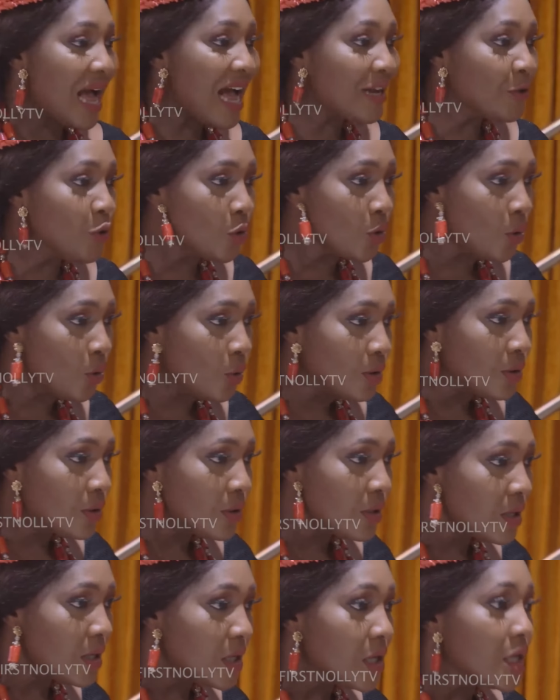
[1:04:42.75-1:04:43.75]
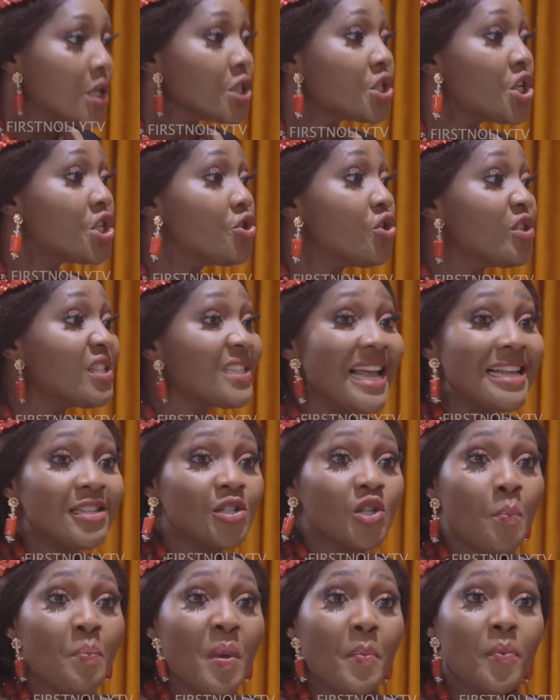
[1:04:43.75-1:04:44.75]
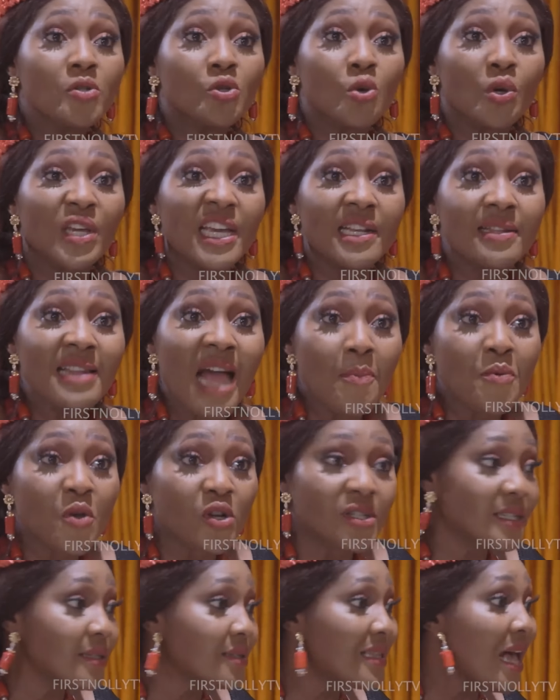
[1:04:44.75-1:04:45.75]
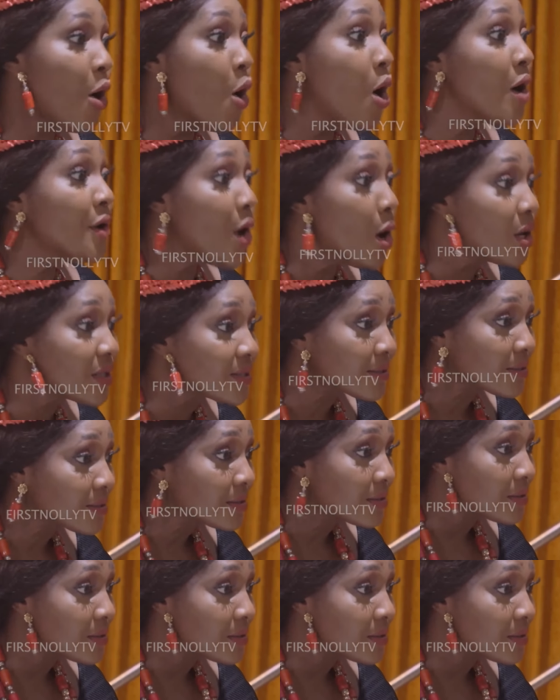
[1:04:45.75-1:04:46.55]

Adugo, did you send some people to kidnap your sister or not?